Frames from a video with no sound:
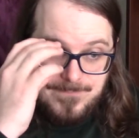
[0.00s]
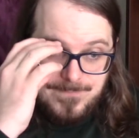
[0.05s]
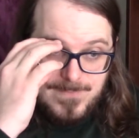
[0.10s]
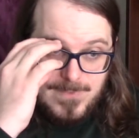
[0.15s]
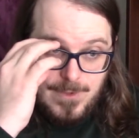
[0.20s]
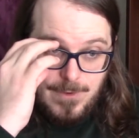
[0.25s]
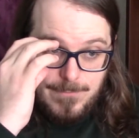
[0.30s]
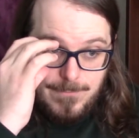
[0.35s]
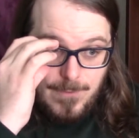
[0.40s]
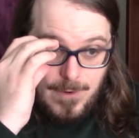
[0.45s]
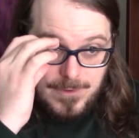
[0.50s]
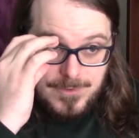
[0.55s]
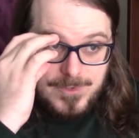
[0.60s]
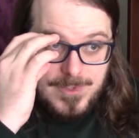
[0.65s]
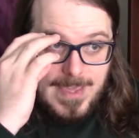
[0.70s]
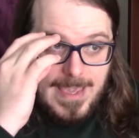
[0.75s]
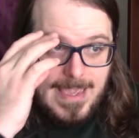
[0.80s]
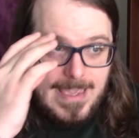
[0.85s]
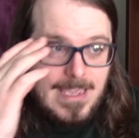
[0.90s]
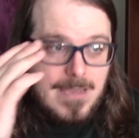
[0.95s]
your first
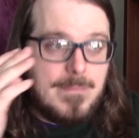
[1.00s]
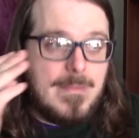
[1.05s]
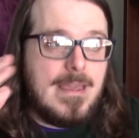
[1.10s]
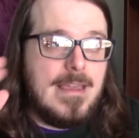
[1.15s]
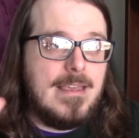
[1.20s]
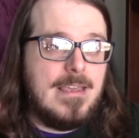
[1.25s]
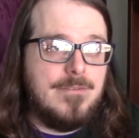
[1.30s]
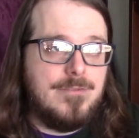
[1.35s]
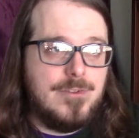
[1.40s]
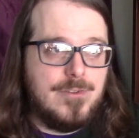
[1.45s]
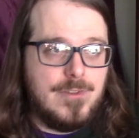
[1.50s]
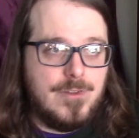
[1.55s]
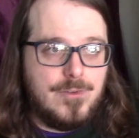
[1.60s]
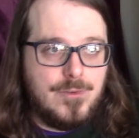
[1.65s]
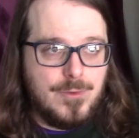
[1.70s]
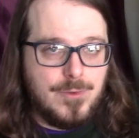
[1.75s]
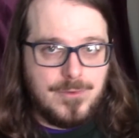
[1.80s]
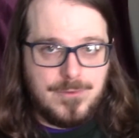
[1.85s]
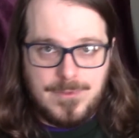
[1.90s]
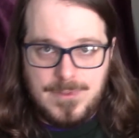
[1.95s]
game, it gives you the
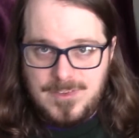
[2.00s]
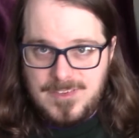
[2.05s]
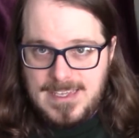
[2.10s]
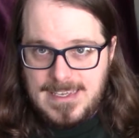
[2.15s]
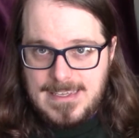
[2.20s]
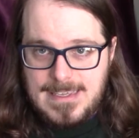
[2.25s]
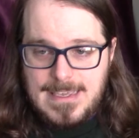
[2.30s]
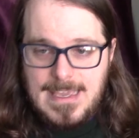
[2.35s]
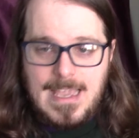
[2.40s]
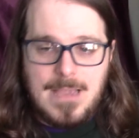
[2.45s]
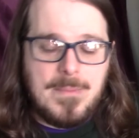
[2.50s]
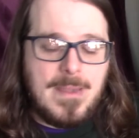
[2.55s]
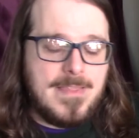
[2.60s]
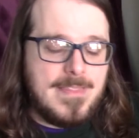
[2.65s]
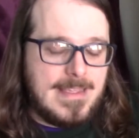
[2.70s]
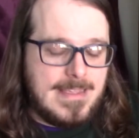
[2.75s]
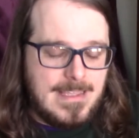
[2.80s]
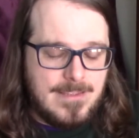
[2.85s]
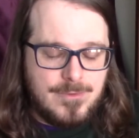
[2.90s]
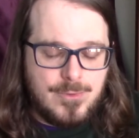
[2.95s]
tools for the second game, and
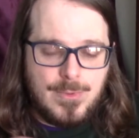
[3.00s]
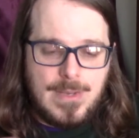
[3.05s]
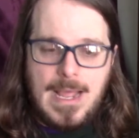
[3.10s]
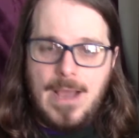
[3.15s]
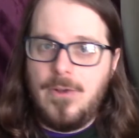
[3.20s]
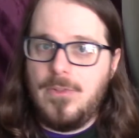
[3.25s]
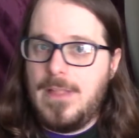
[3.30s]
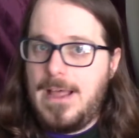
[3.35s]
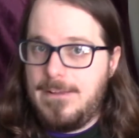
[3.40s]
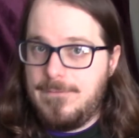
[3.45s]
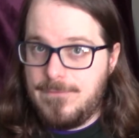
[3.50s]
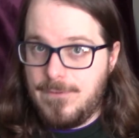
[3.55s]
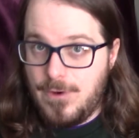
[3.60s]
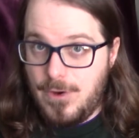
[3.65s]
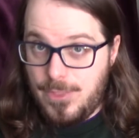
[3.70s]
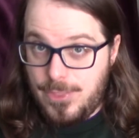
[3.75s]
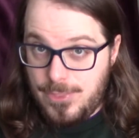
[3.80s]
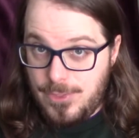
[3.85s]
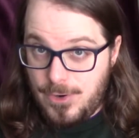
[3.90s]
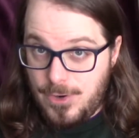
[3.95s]
then gives you an outline for
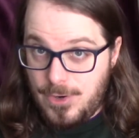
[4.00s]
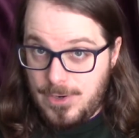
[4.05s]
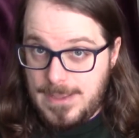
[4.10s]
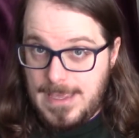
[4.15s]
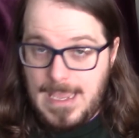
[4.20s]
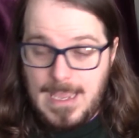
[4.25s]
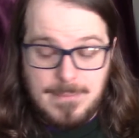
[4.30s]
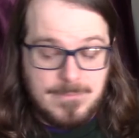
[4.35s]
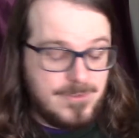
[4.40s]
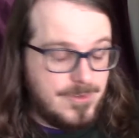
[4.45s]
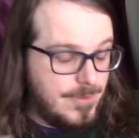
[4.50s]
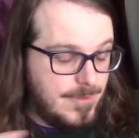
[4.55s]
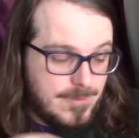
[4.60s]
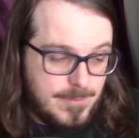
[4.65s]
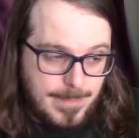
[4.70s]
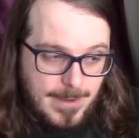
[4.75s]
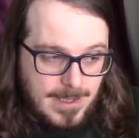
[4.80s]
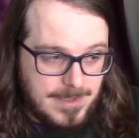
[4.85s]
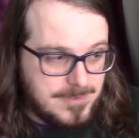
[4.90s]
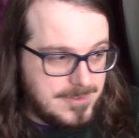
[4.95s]
a third game. So this
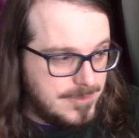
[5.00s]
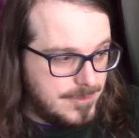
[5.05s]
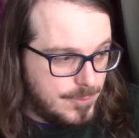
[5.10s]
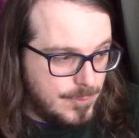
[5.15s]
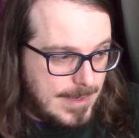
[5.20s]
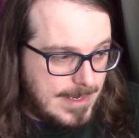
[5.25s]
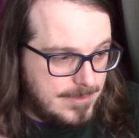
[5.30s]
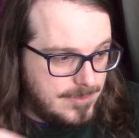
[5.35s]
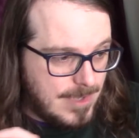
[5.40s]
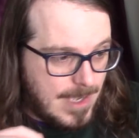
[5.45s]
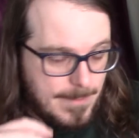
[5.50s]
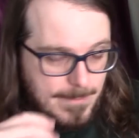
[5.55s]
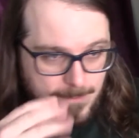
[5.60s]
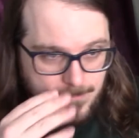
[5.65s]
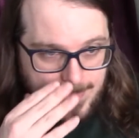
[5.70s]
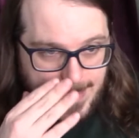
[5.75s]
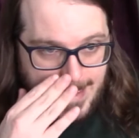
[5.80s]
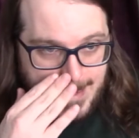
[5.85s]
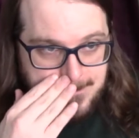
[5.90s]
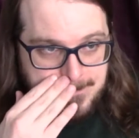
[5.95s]
box does a great job
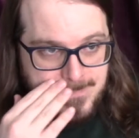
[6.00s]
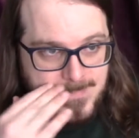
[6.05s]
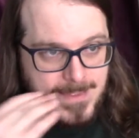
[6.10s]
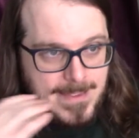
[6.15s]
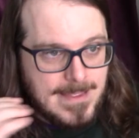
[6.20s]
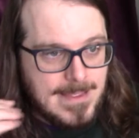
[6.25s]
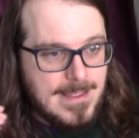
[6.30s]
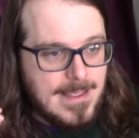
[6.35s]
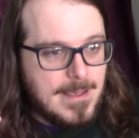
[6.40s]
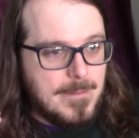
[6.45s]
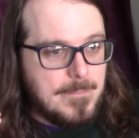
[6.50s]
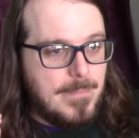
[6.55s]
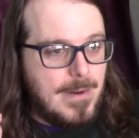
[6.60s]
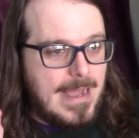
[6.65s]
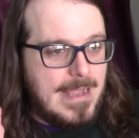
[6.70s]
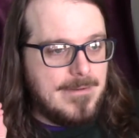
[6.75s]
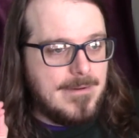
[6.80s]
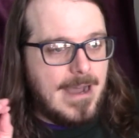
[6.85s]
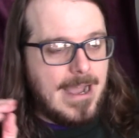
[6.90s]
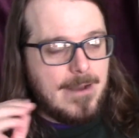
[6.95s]
of that.
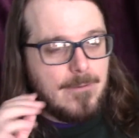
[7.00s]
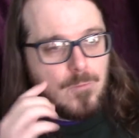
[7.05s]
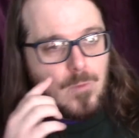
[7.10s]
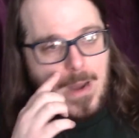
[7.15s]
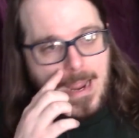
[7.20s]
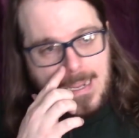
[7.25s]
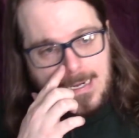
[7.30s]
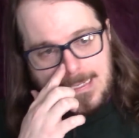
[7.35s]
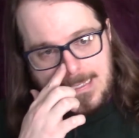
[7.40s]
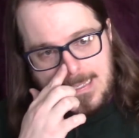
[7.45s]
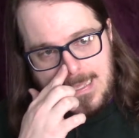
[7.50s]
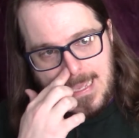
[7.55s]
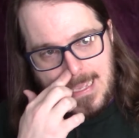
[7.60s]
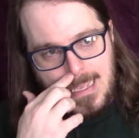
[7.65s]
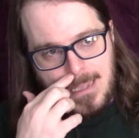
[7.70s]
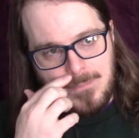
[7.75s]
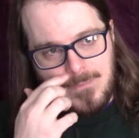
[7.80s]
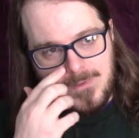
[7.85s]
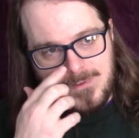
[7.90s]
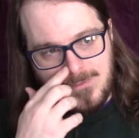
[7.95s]
But I ran a
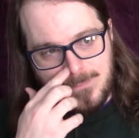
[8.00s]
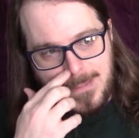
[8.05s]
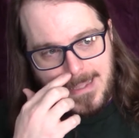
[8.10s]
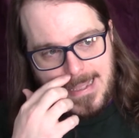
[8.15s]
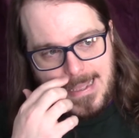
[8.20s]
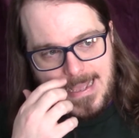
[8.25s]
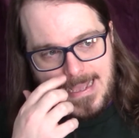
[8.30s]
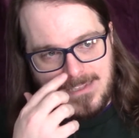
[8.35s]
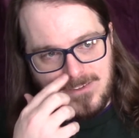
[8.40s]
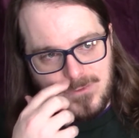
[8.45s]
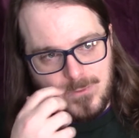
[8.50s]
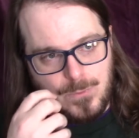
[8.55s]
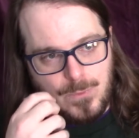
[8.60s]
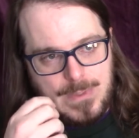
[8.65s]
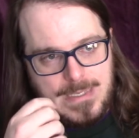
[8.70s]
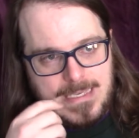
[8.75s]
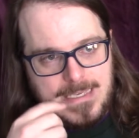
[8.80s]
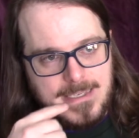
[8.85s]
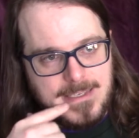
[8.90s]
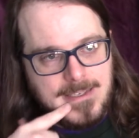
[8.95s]
game this past
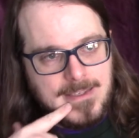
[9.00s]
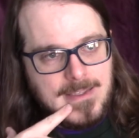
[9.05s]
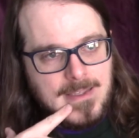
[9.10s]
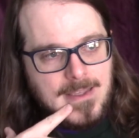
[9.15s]
week